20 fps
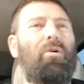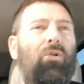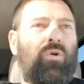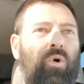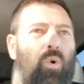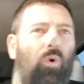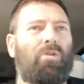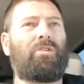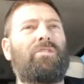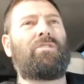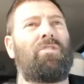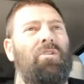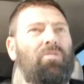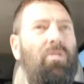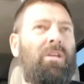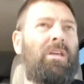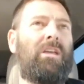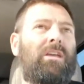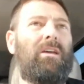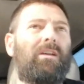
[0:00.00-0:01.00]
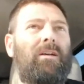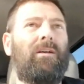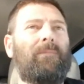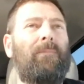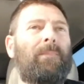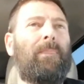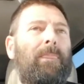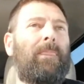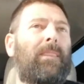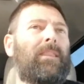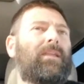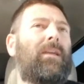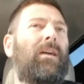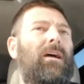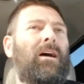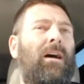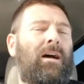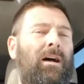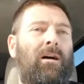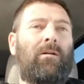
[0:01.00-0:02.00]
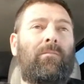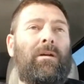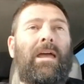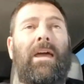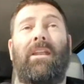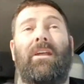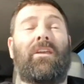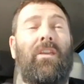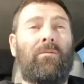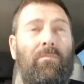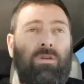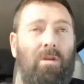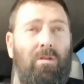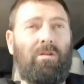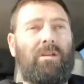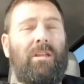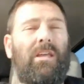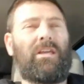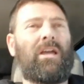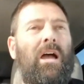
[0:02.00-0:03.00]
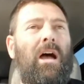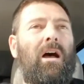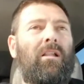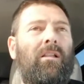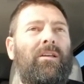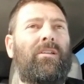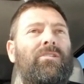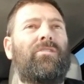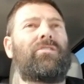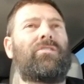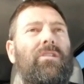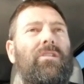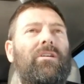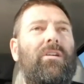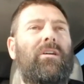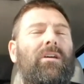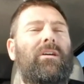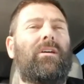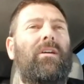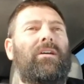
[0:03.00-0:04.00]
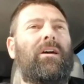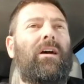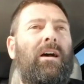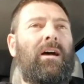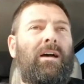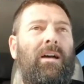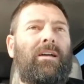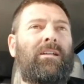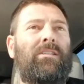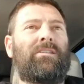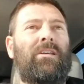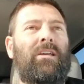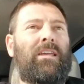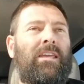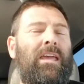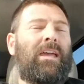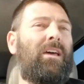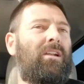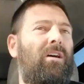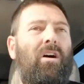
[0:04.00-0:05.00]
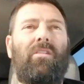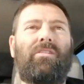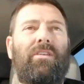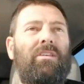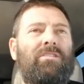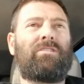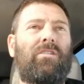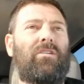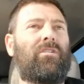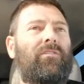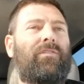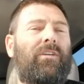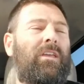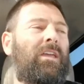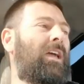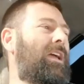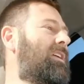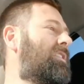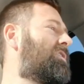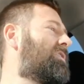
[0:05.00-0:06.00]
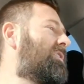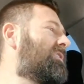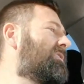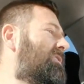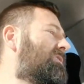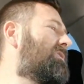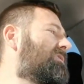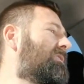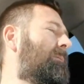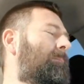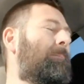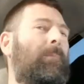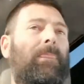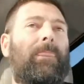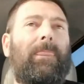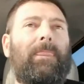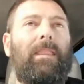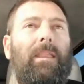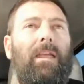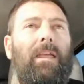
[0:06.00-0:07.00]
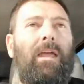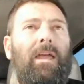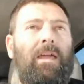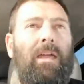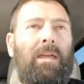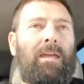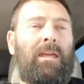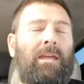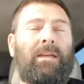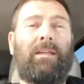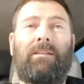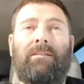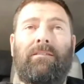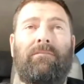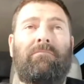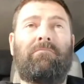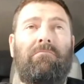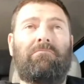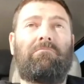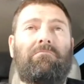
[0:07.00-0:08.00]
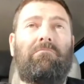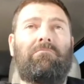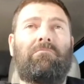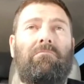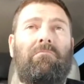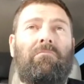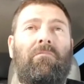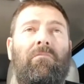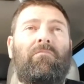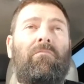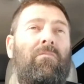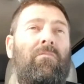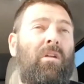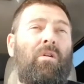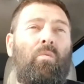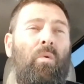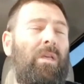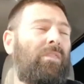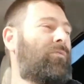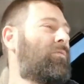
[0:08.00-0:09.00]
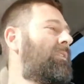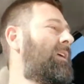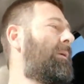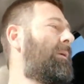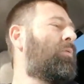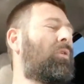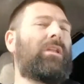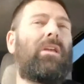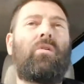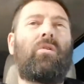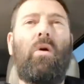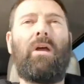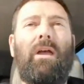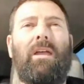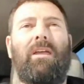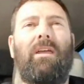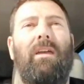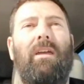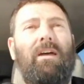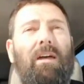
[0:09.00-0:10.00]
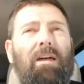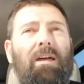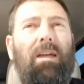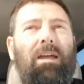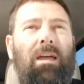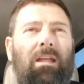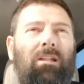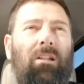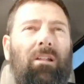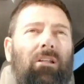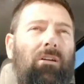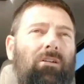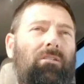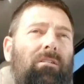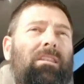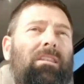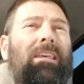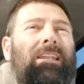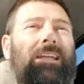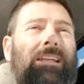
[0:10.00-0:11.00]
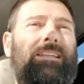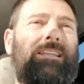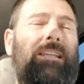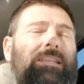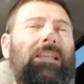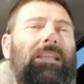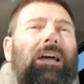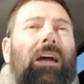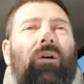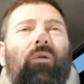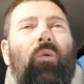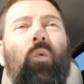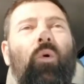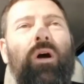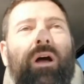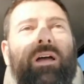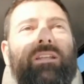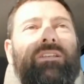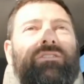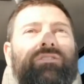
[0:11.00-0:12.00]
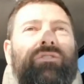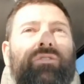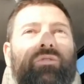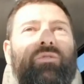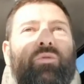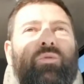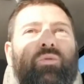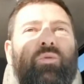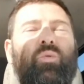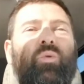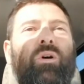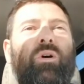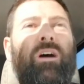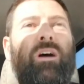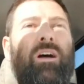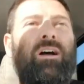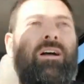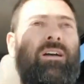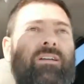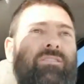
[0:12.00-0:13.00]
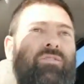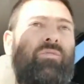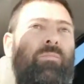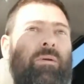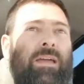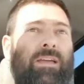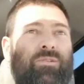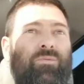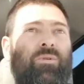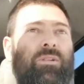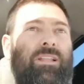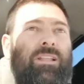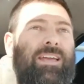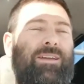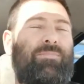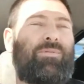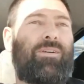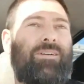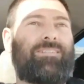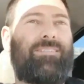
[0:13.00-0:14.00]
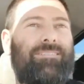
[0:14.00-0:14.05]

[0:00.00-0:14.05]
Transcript: course duty at a community college to get all these certifications, and went through that pretty quick and learned that I did not want to do manual labor.